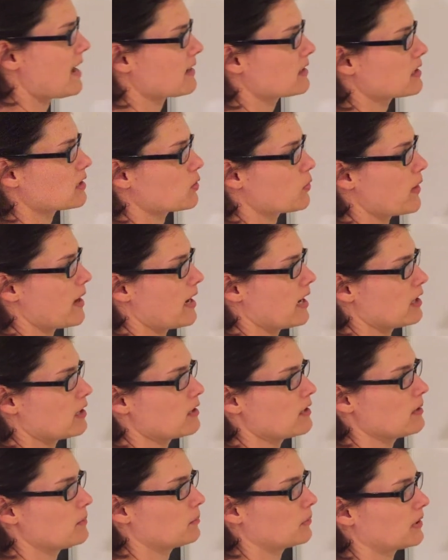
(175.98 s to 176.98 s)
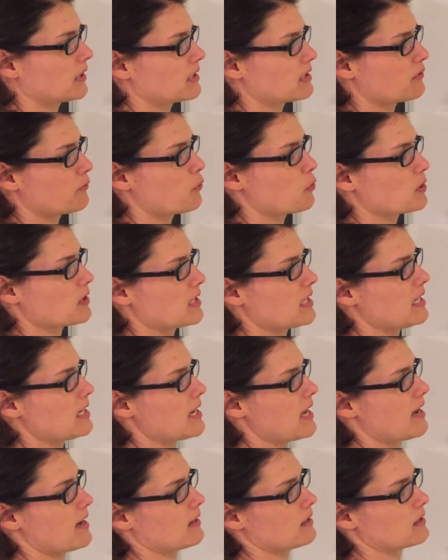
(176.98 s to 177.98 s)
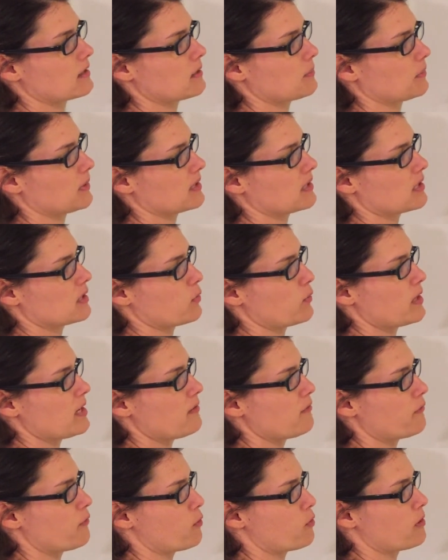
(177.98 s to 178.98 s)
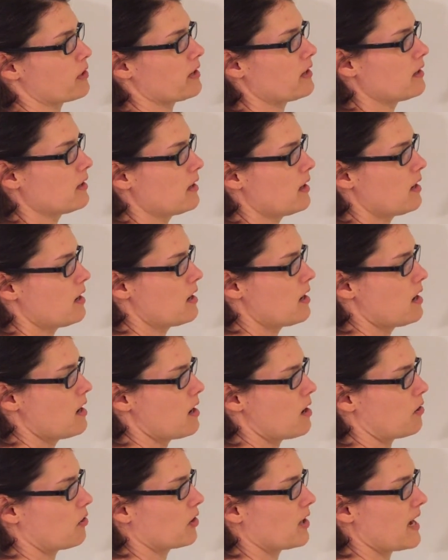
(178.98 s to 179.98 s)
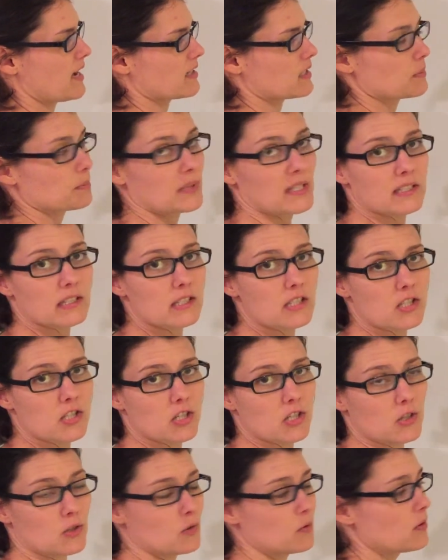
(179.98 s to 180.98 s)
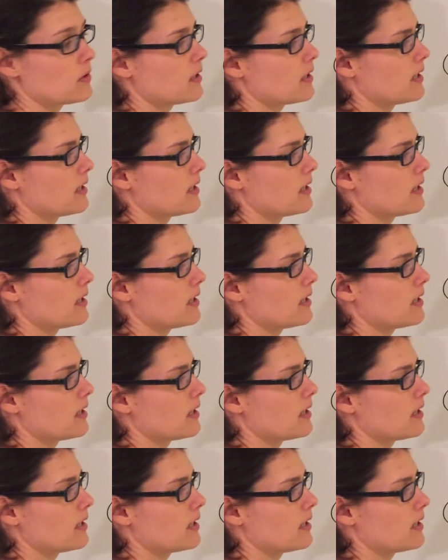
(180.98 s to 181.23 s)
x squared plus 14x plus 24 are x plus 2